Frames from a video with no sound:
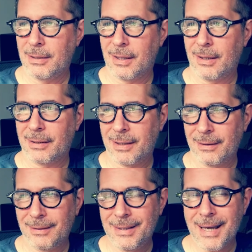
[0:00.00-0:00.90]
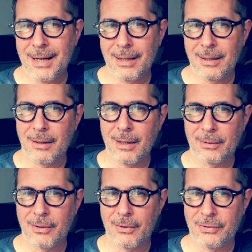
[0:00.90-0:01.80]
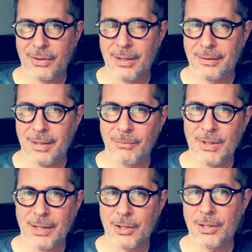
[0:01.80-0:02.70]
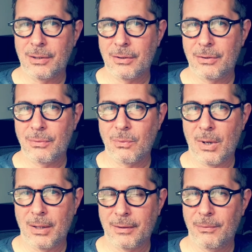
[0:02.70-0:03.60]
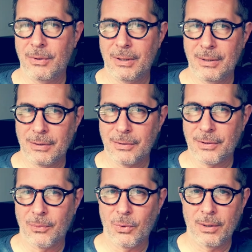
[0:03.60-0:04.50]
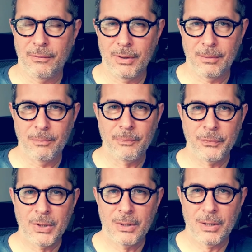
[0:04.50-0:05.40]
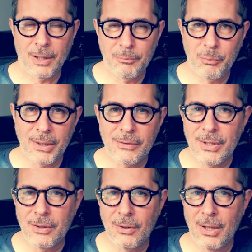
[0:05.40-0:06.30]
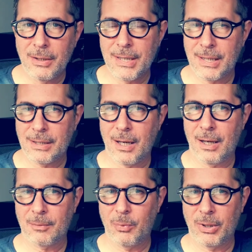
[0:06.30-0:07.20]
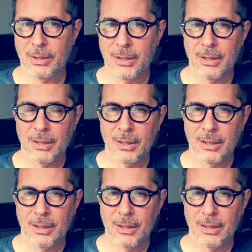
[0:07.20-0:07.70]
I could get it that there's a temptation to want to be somewhat of a big deal on TikTok, but